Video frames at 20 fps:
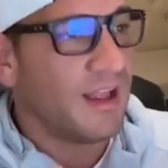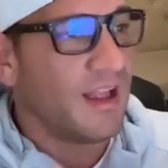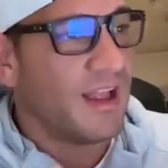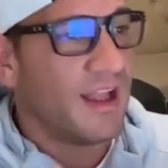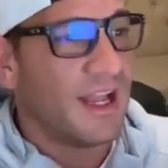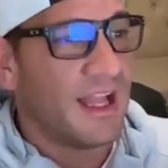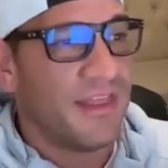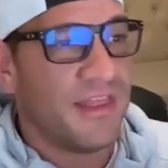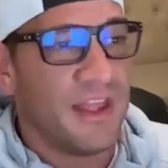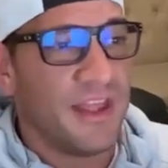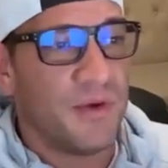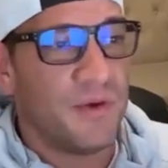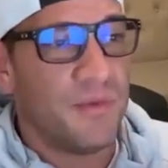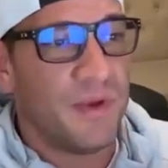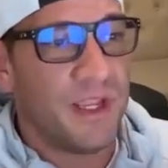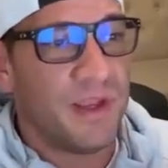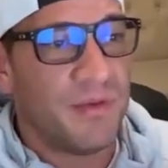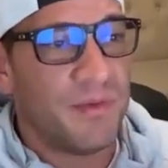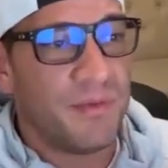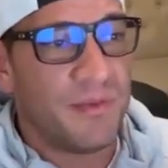I think
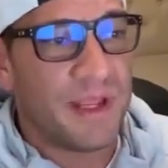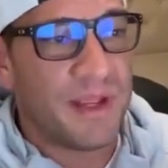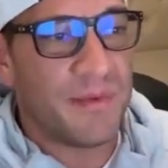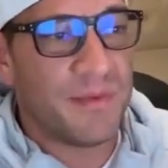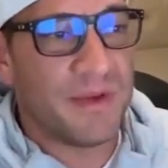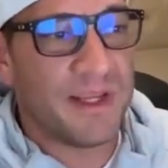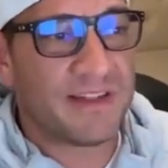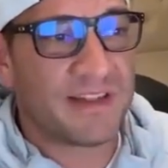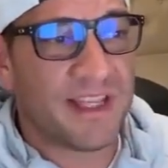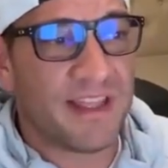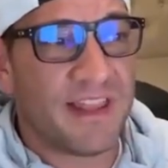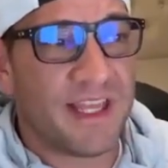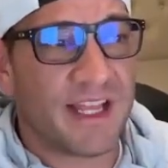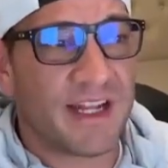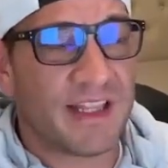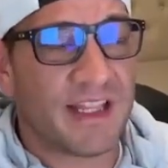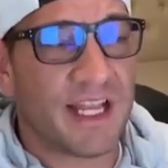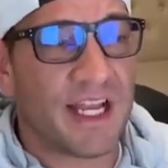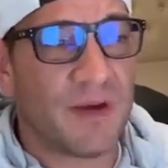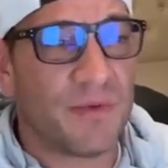we say that a
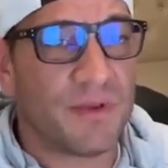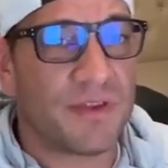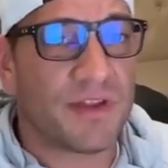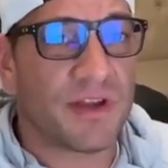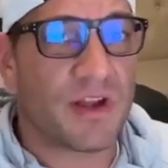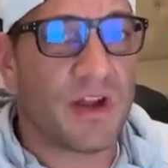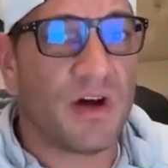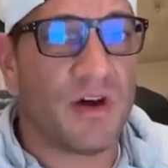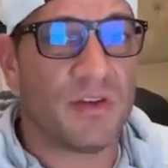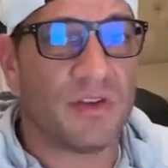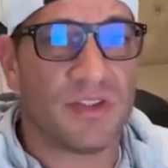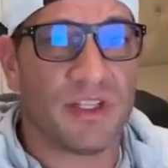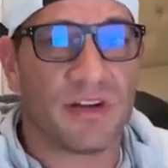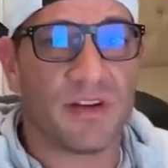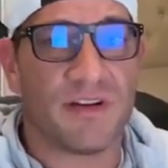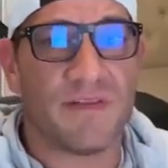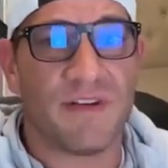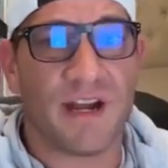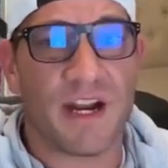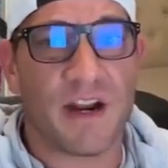lot with the call center
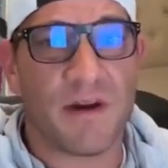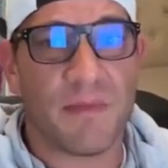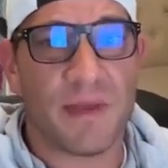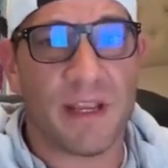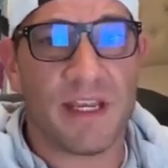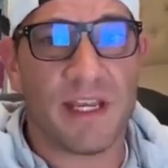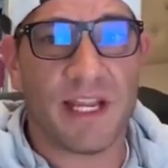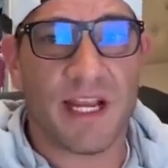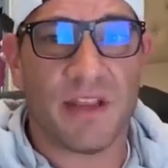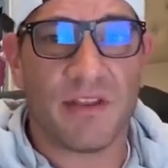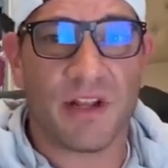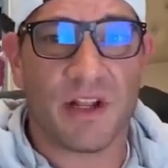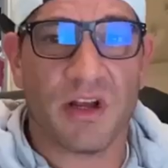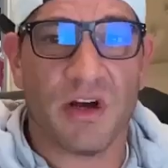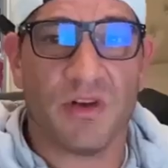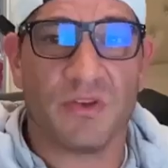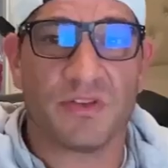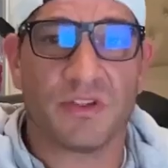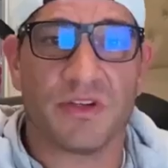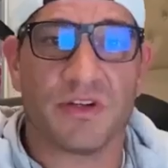environment and how the
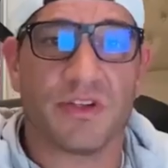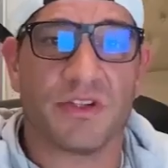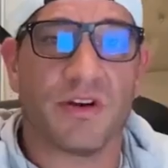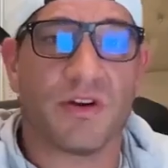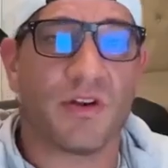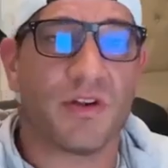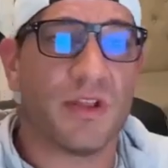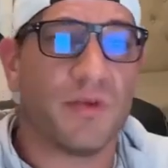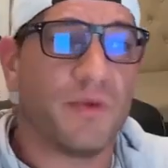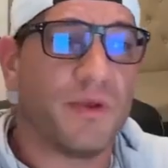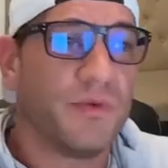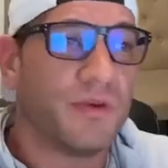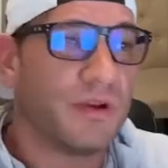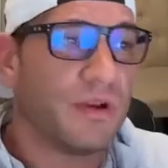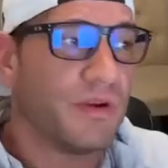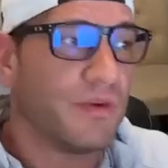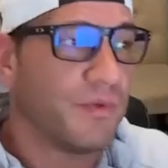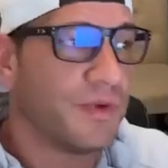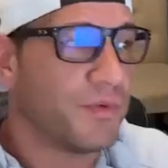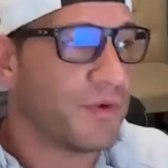call centers are, that we want
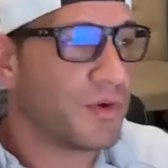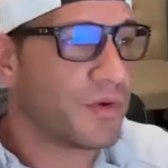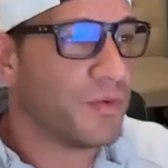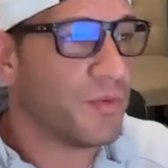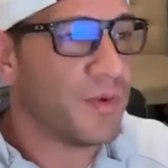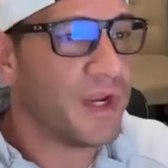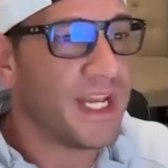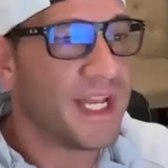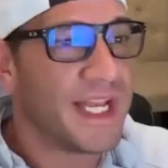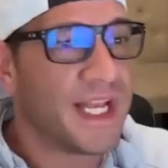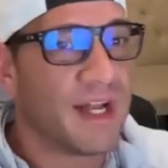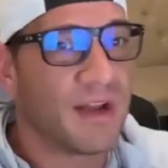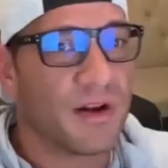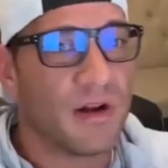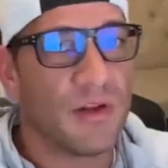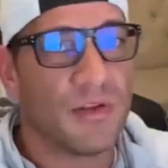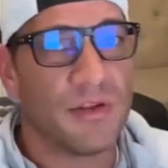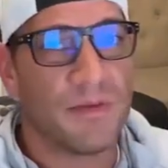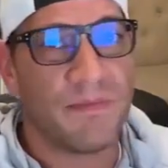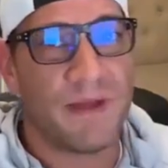to weed out
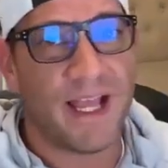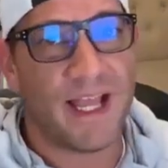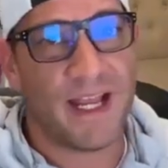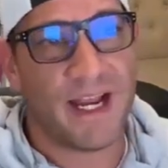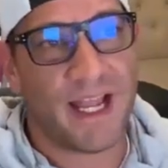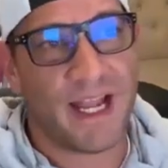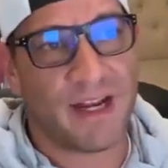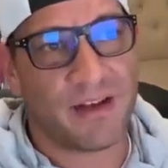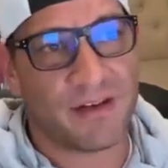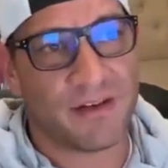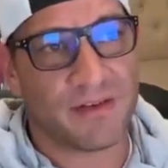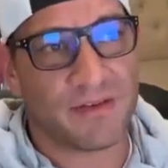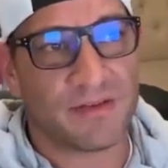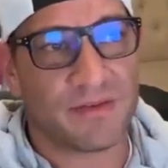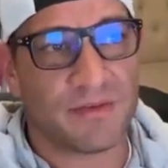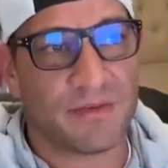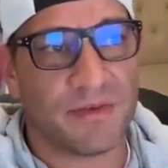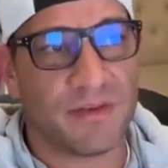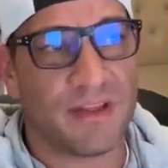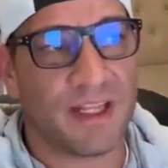all the bad actors.
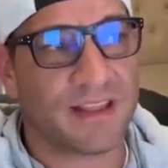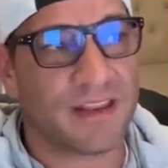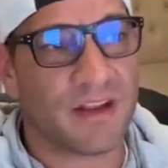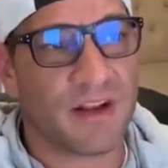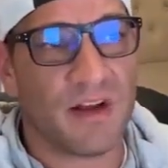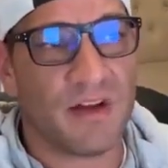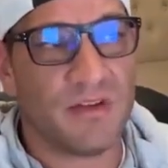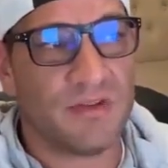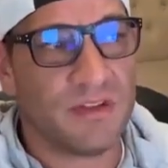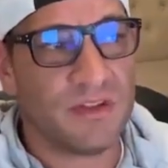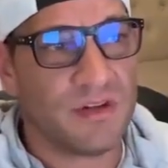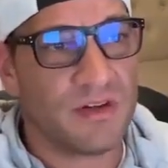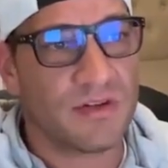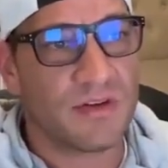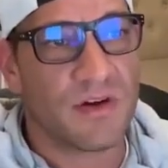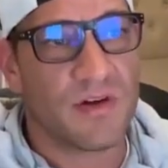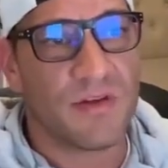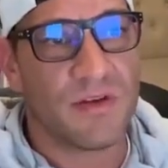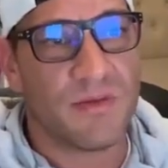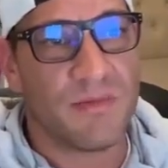Well, like, the call centers
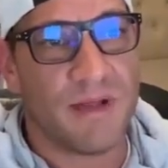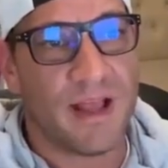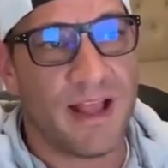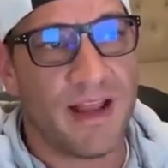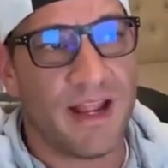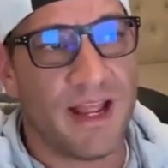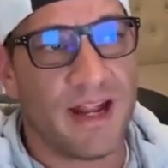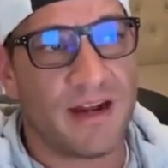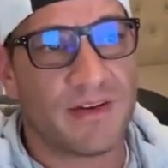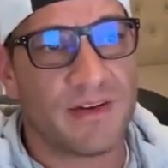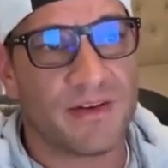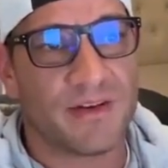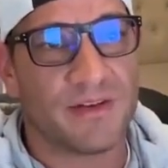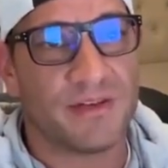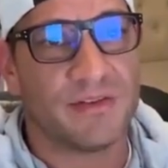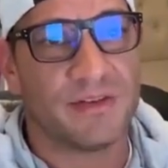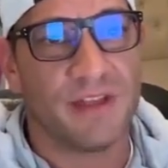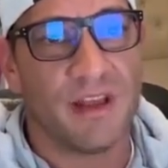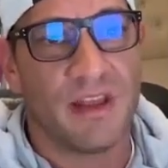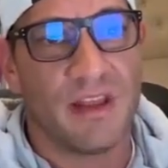are the bad
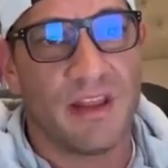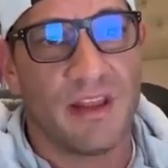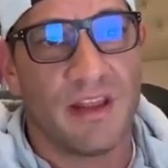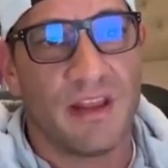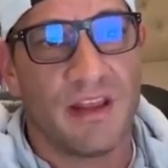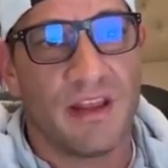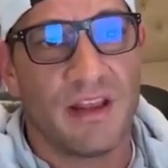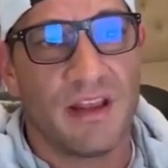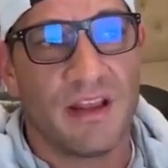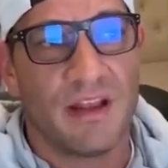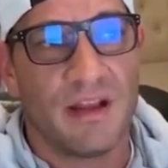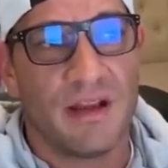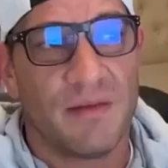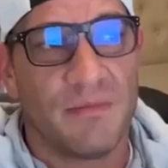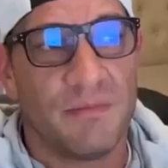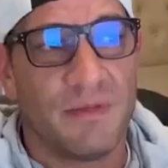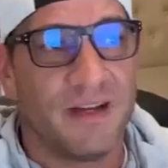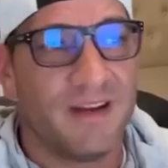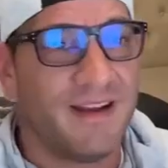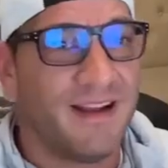actors,
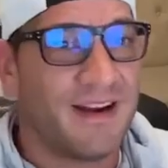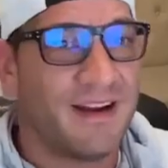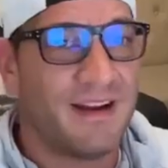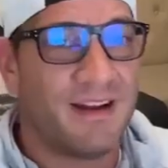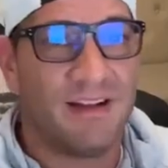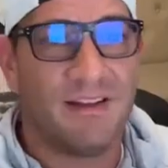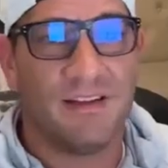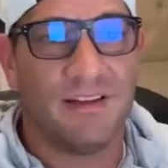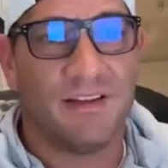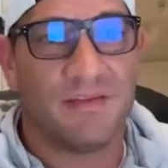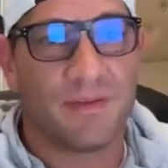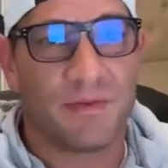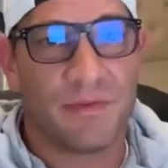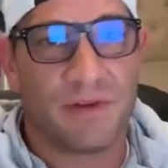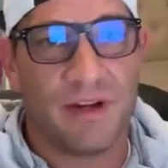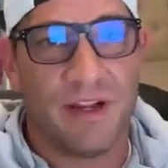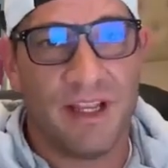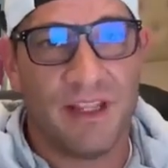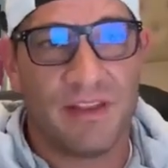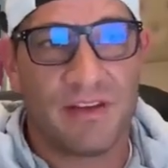but not all of them,
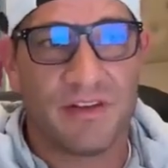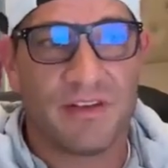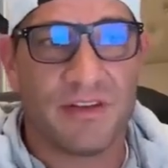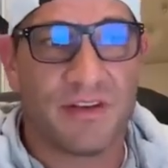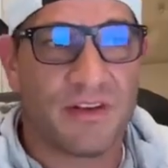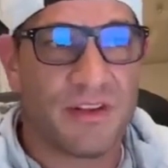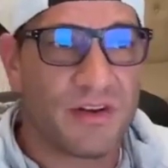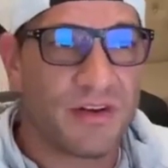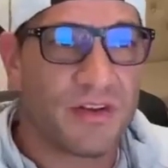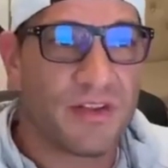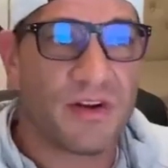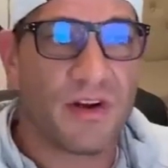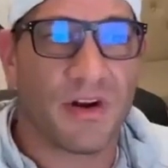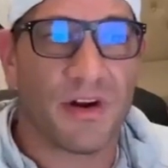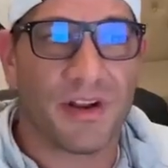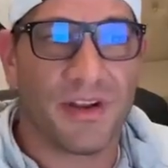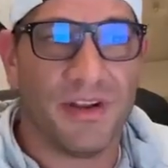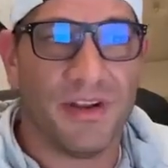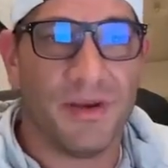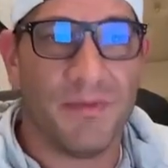right? There are
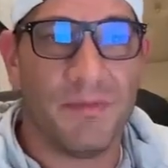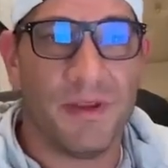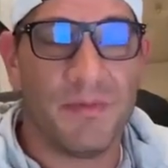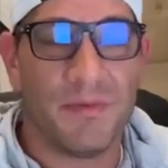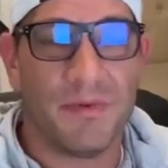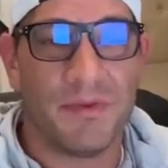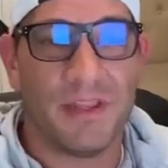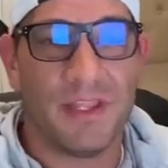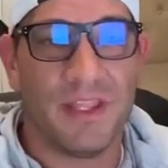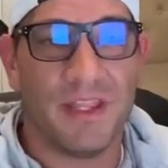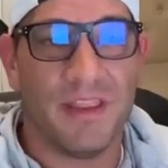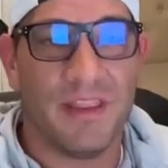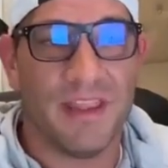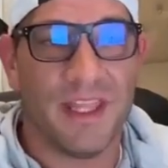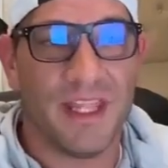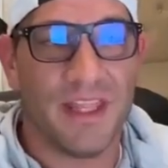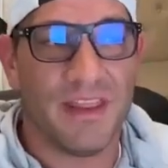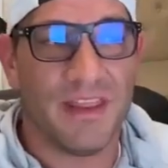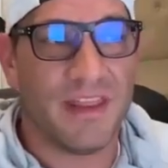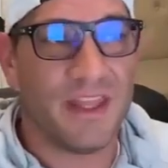good people
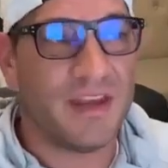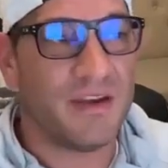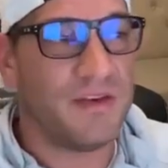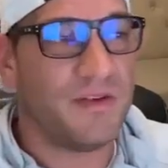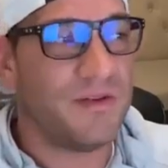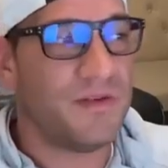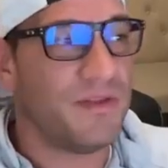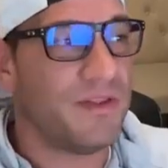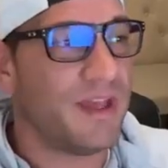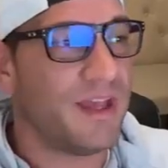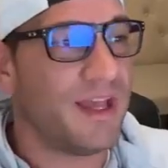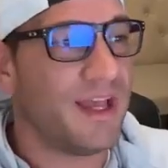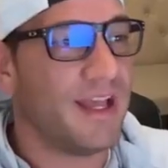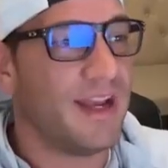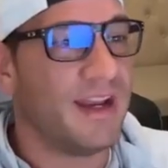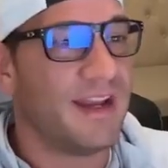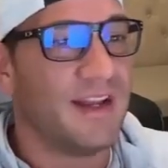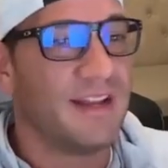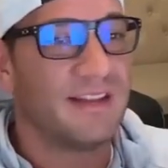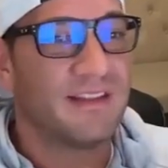that do that,
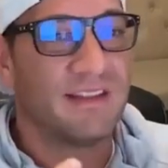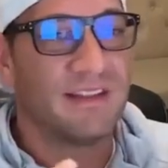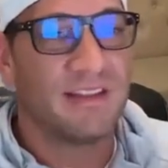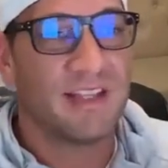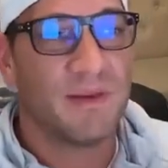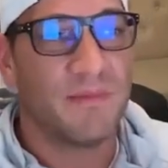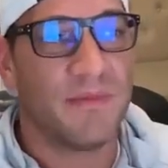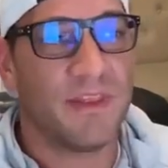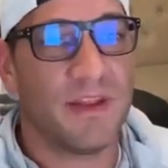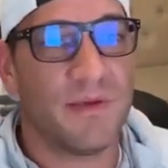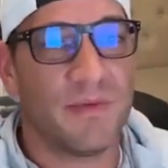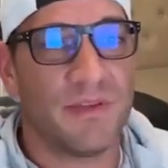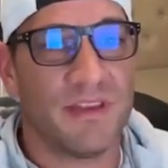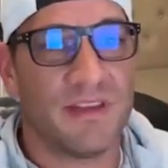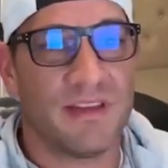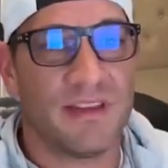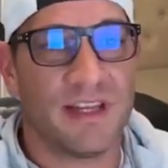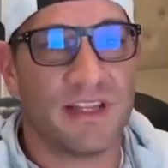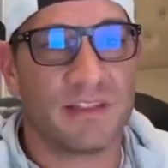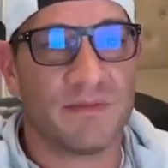and it's the same thing with the
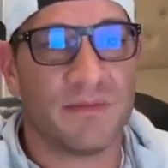text